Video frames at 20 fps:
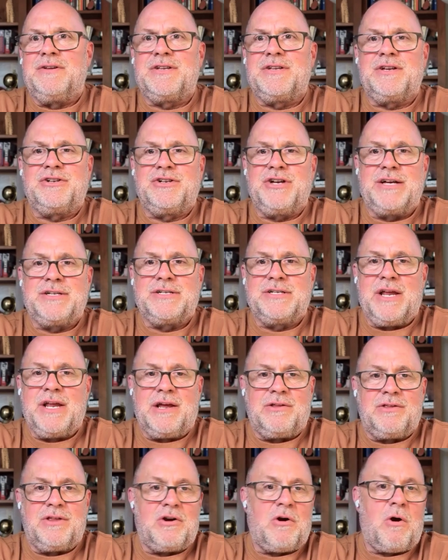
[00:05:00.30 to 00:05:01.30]

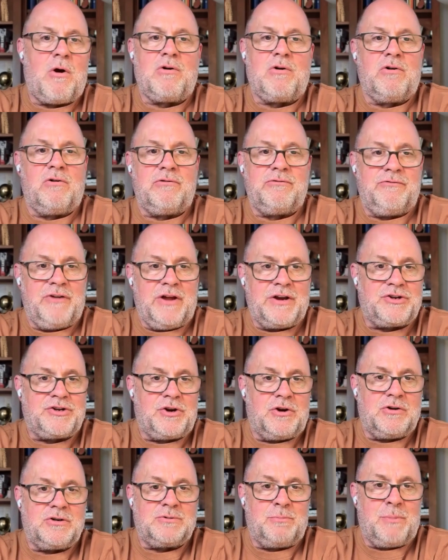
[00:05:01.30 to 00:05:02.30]
suggesting that Arnold
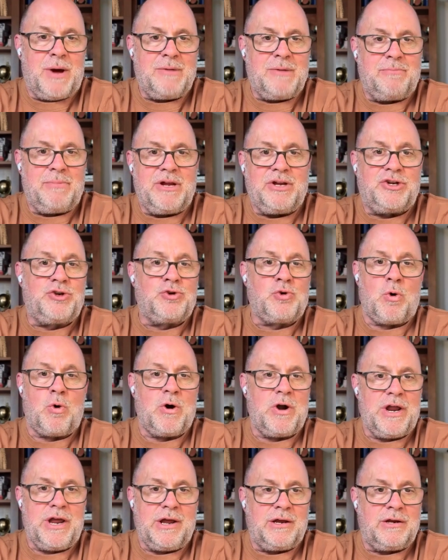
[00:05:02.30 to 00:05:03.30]
Ventures might be
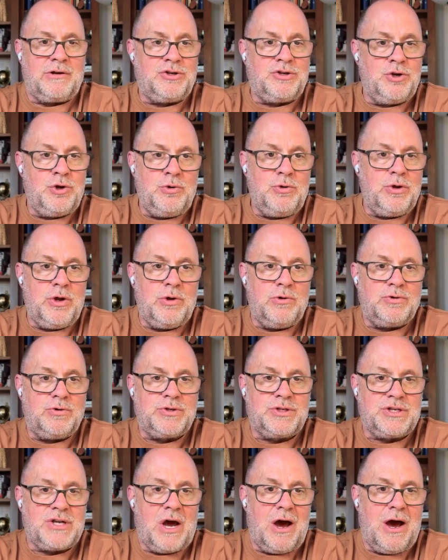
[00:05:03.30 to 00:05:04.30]
shorting 2U
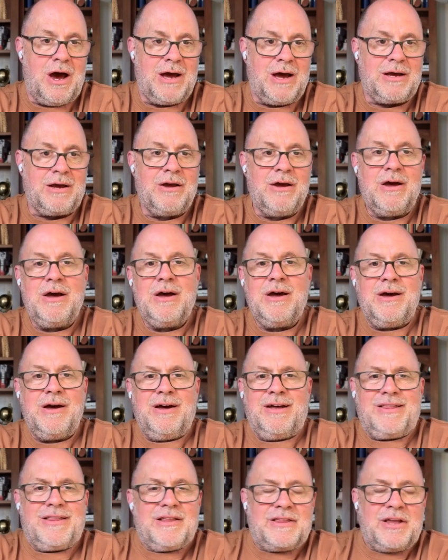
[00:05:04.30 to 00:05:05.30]
stock,
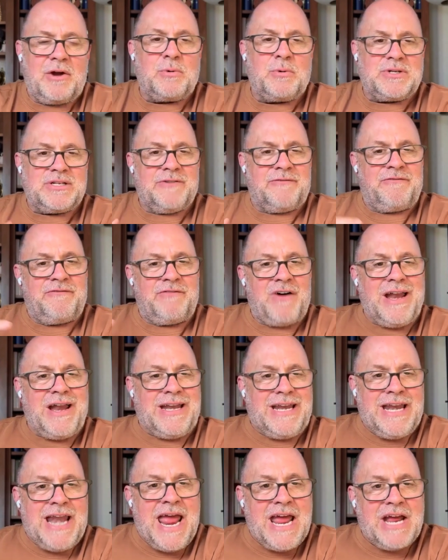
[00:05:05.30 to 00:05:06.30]
that there was a
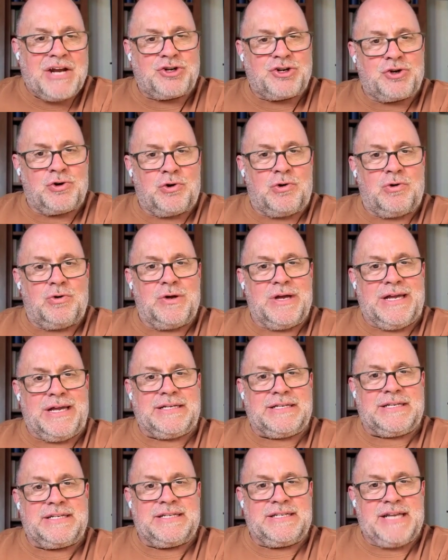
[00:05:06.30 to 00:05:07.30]
financial
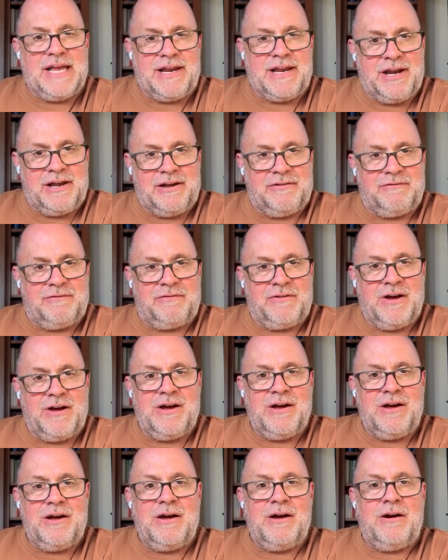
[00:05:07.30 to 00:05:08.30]
incentive
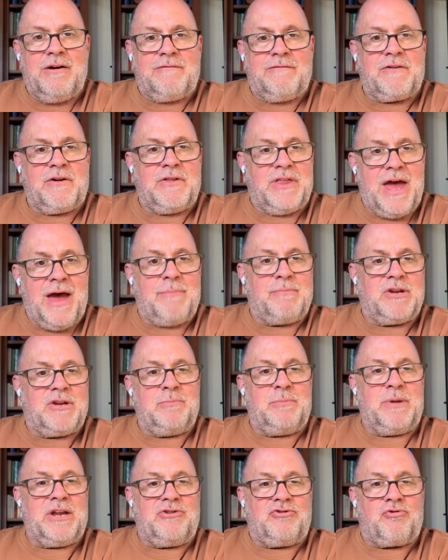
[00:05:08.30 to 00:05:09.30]
for them to
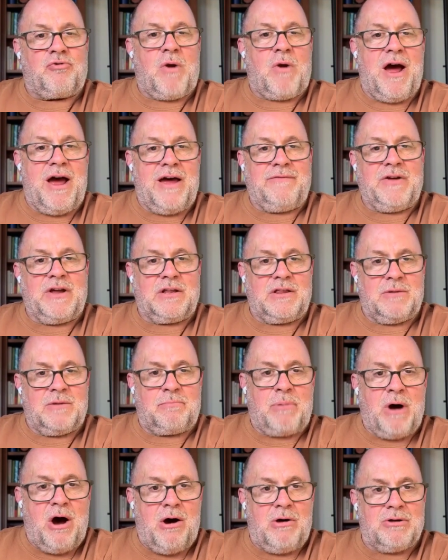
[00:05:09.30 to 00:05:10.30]
be driving the
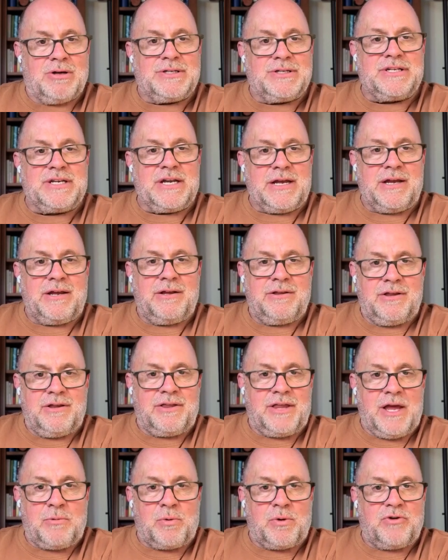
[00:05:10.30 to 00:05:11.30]
policy that
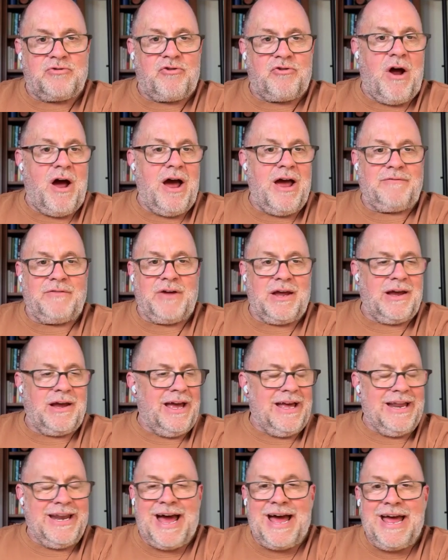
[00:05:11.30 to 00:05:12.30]
they were driving.
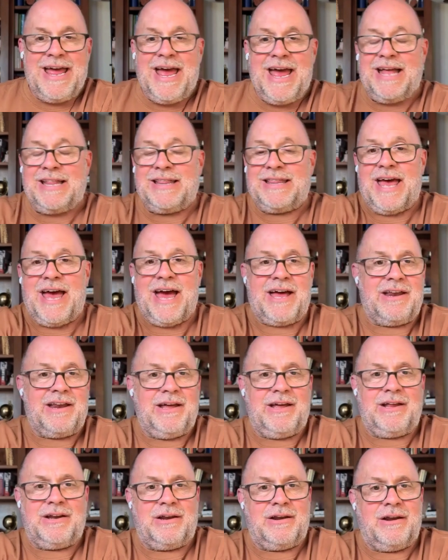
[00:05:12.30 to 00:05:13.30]
And I had that
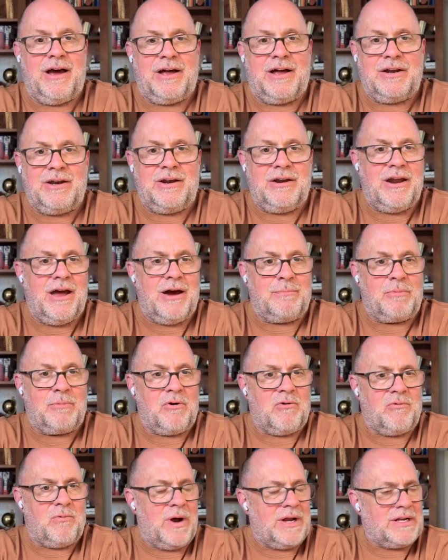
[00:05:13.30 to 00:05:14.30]
in a number
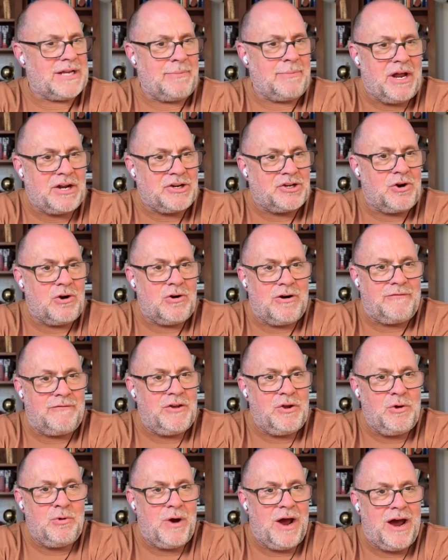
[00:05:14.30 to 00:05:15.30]
of ways. I'm not sure if
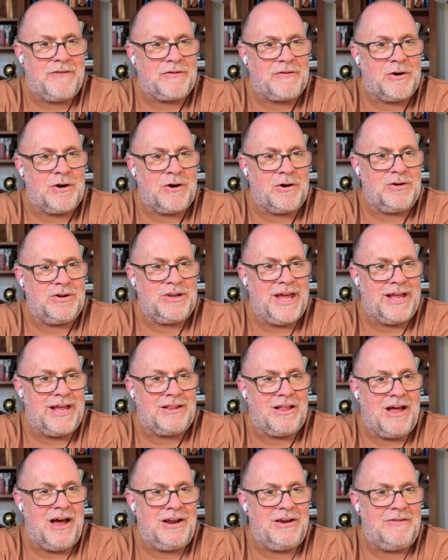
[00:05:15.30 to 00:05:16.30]
you ever heard that
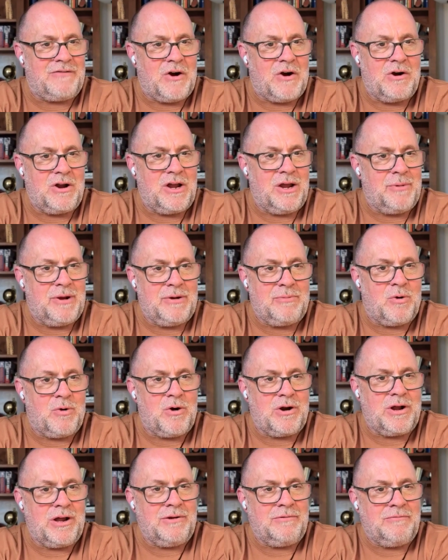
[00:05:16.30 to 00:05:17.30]
line of argument,
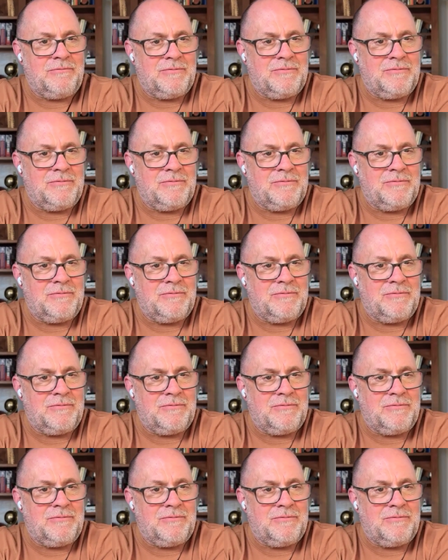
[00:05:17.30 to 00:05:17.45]
Morgan.